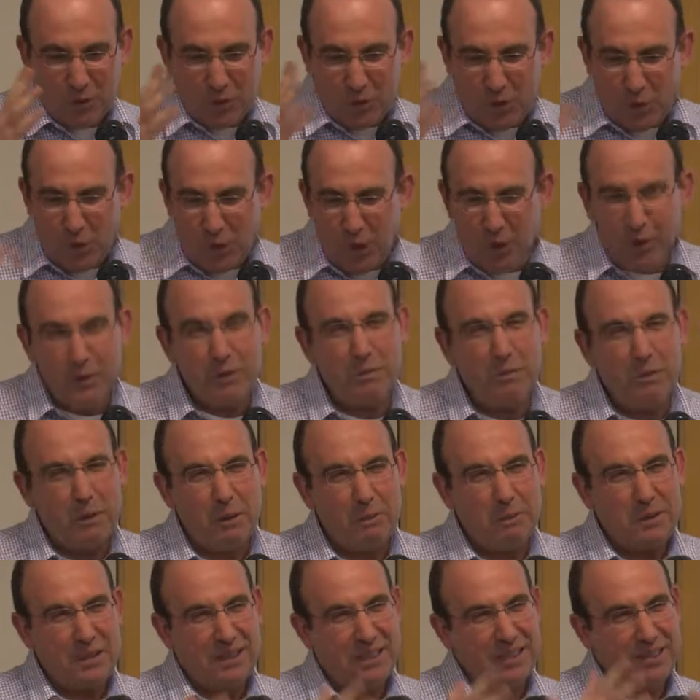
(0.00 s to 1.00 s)
all the
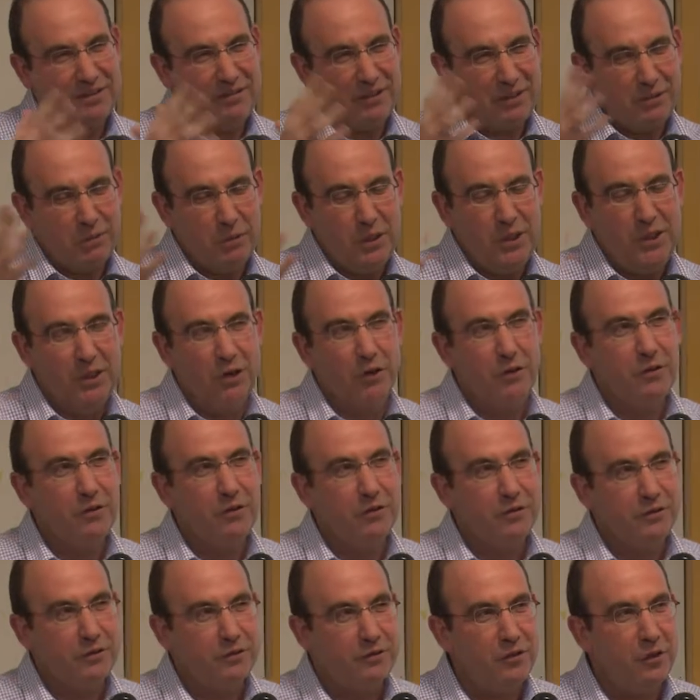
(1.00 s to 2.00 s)
properties that we know
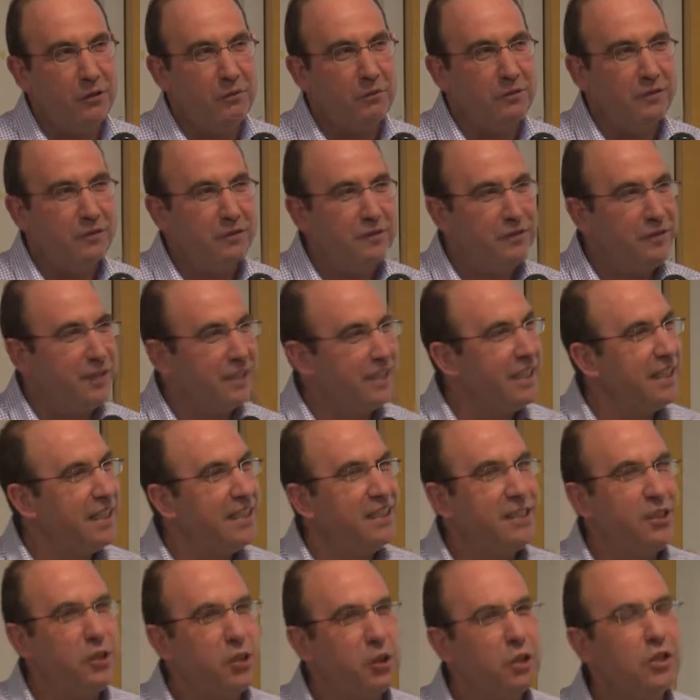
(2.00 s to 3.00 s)
from
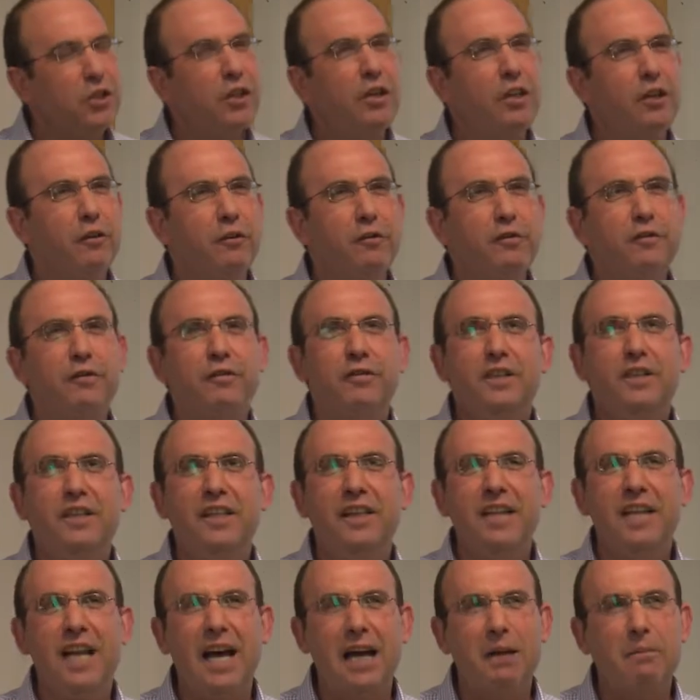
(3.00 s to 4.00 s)
physics, usually of
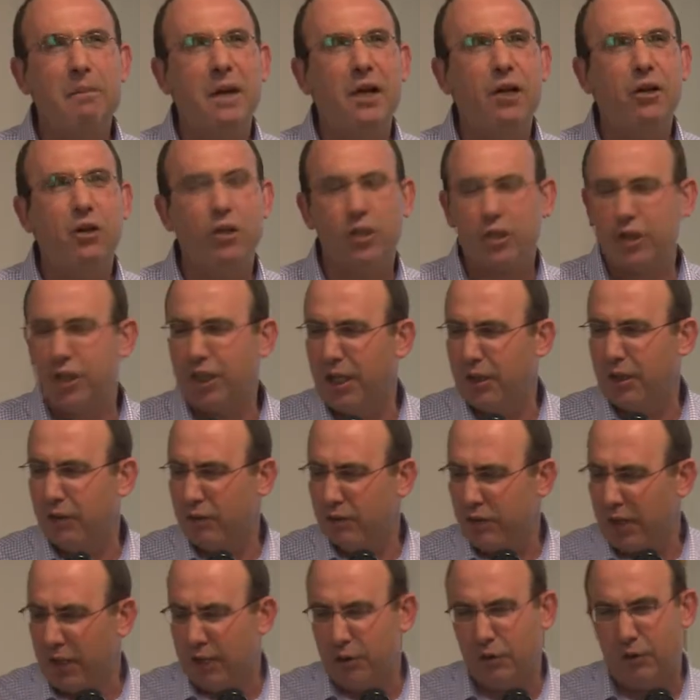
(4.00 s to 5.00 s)
non-biological or
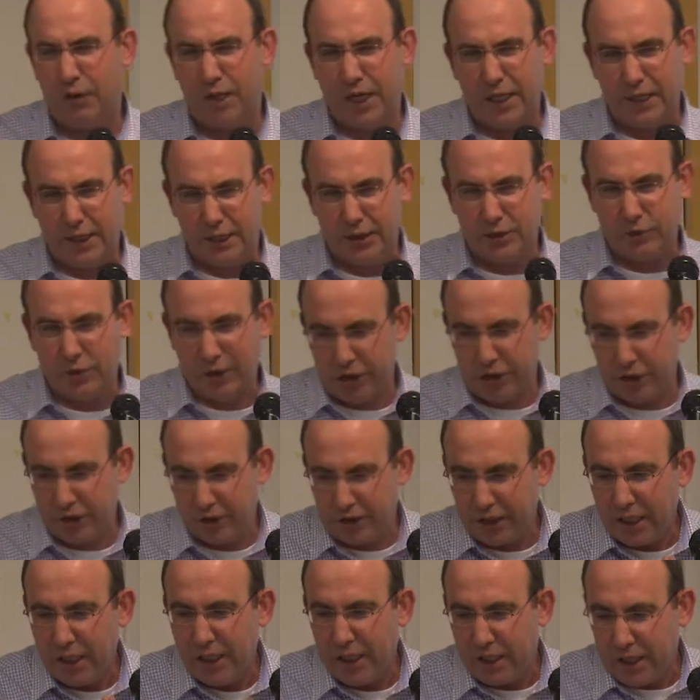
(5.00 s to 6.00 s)
non-organic structures
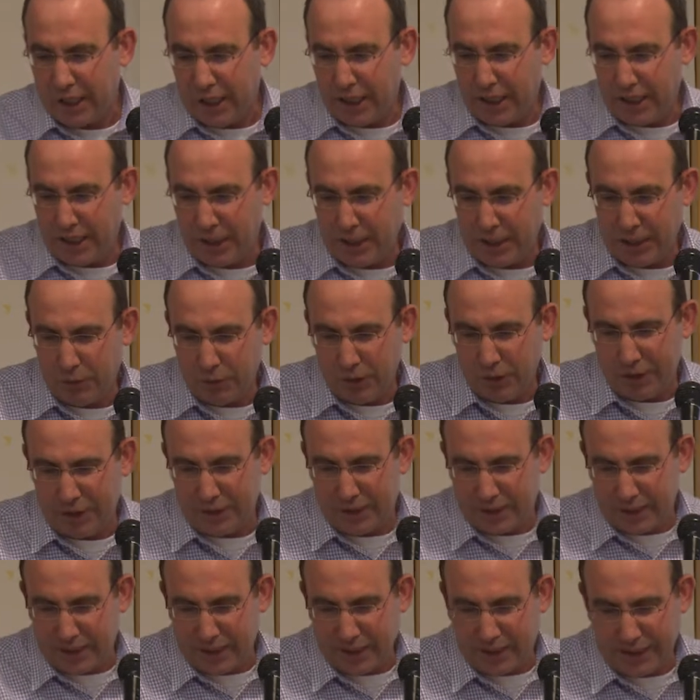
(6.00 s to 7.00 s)

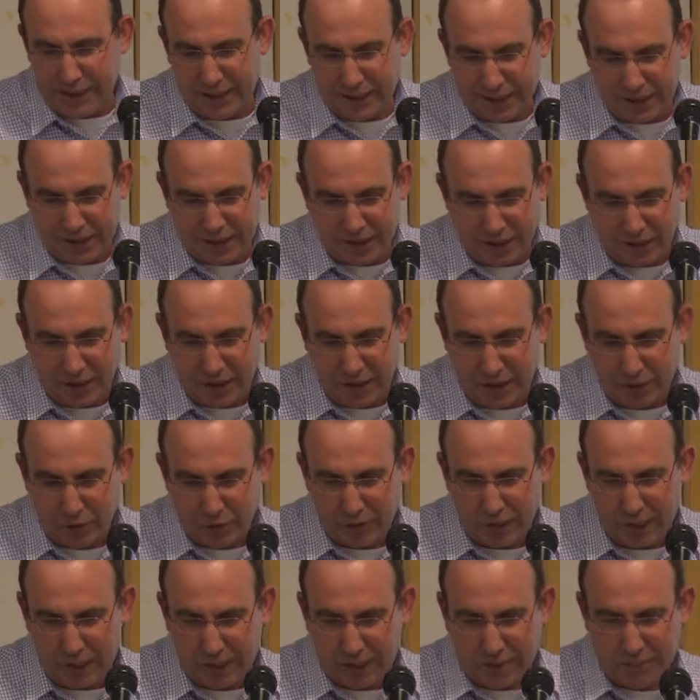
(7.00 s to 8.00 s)
with
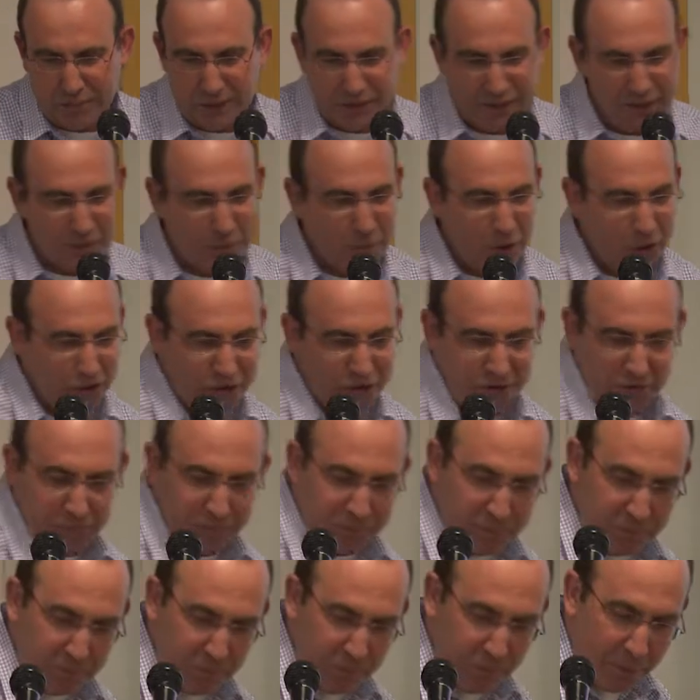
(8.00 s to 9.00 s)
organic building blocks.
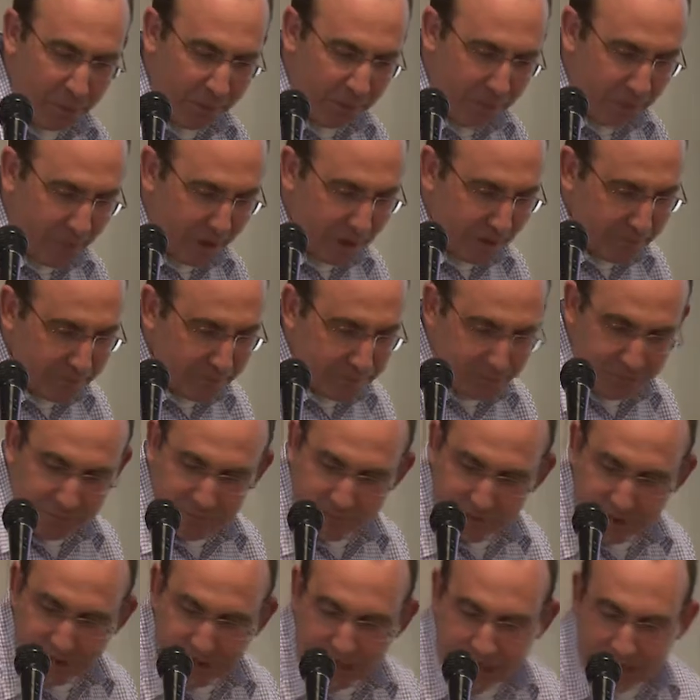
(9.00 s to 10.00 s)

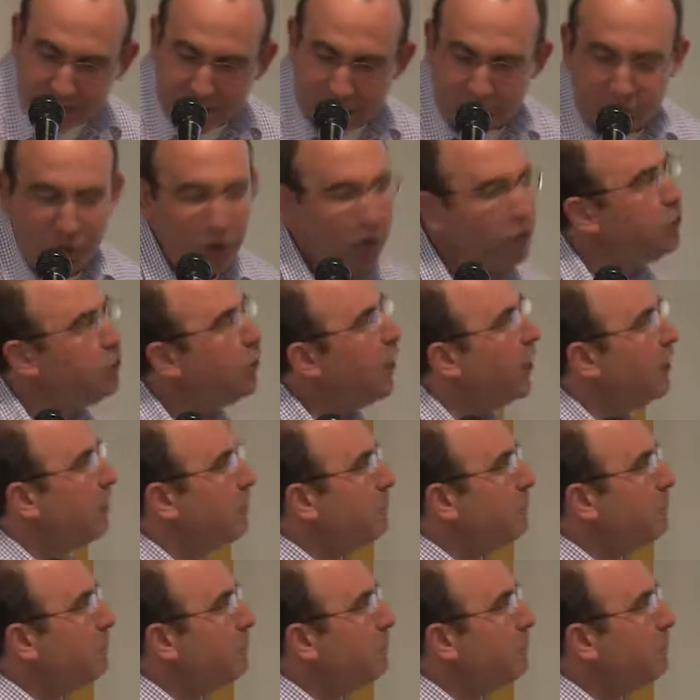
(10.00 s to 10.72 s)
As I told you, our